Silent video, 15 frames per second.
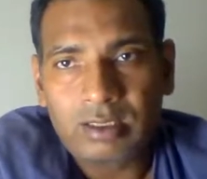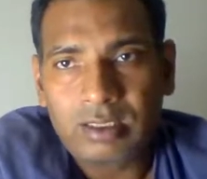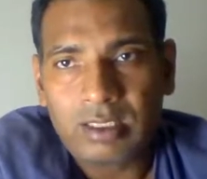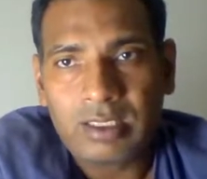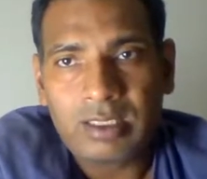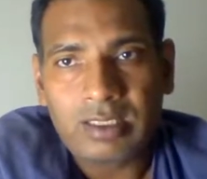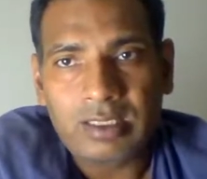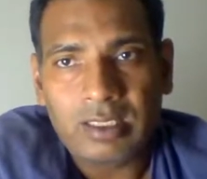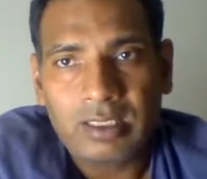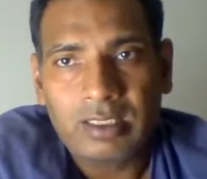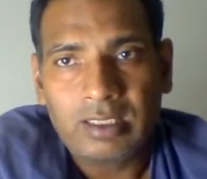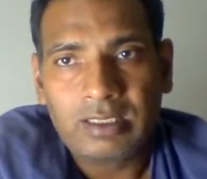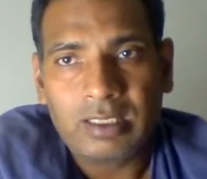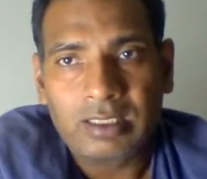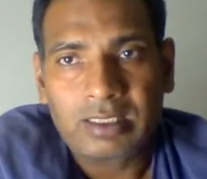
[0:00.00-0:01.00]
She is
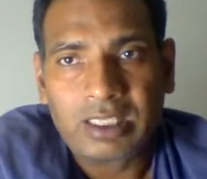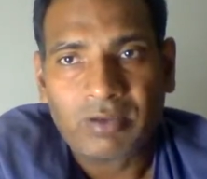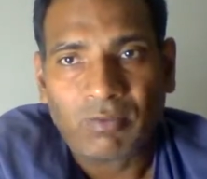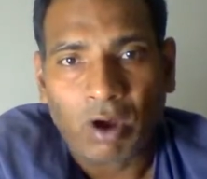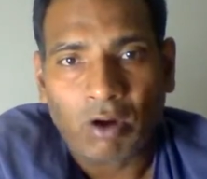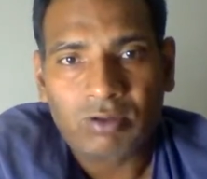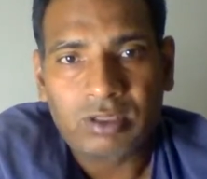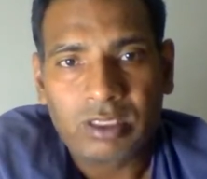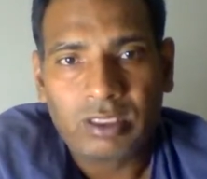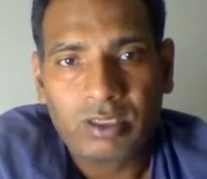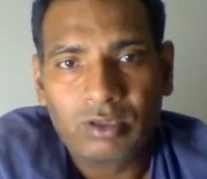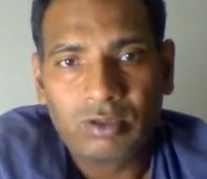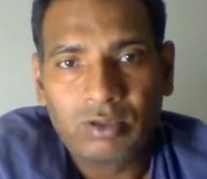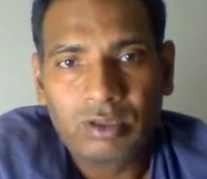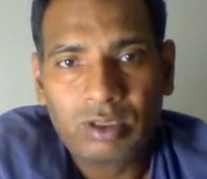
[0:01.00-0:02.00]
a devout
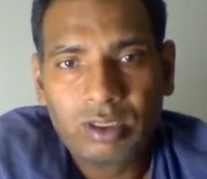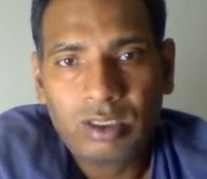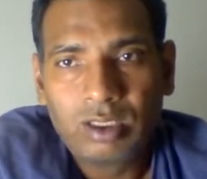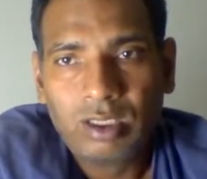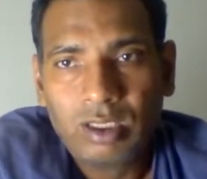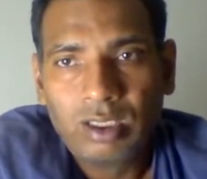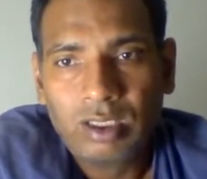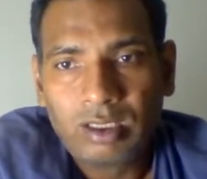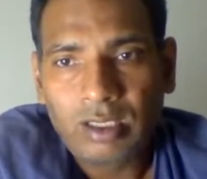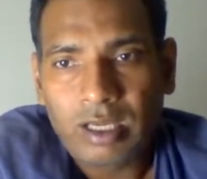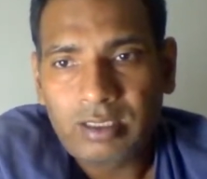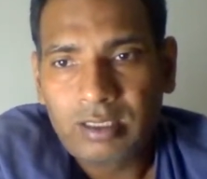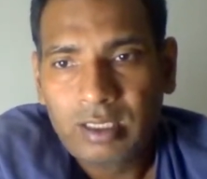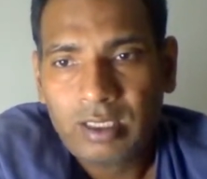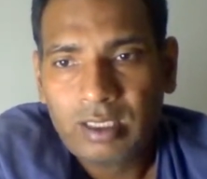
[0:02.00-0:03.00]
Hindu.
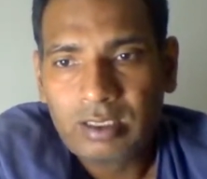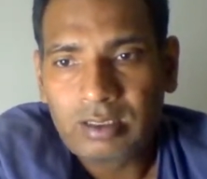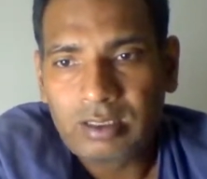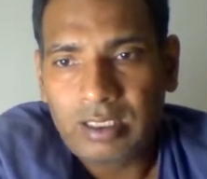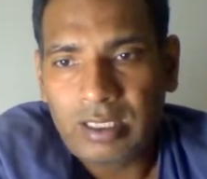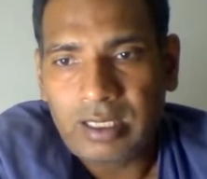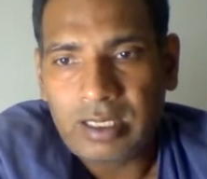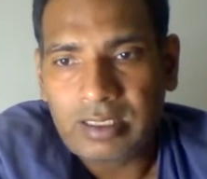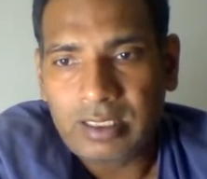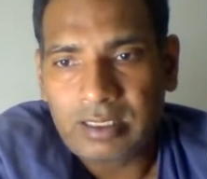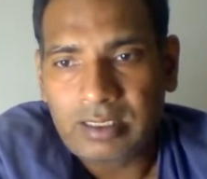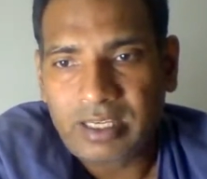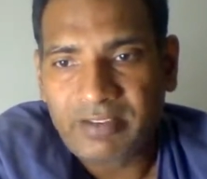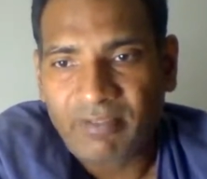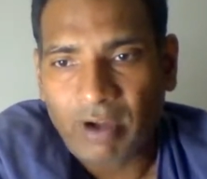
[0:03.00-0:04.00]
Right? She is
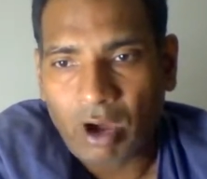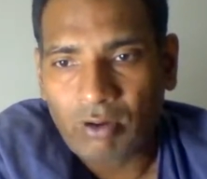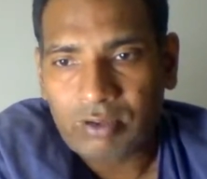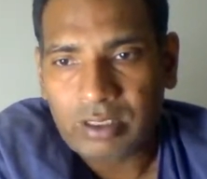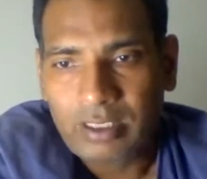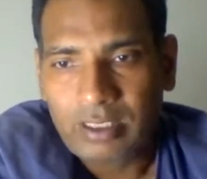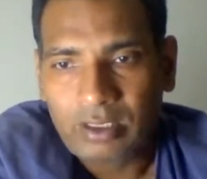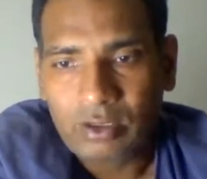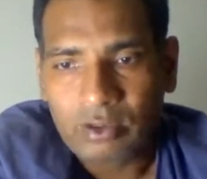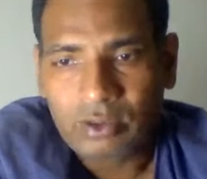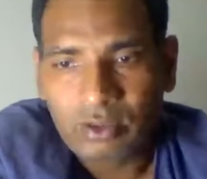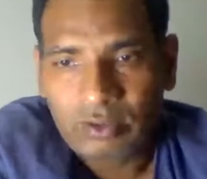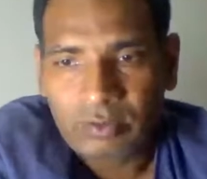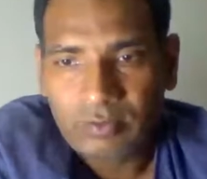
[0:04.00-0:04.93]
a devout Hindu.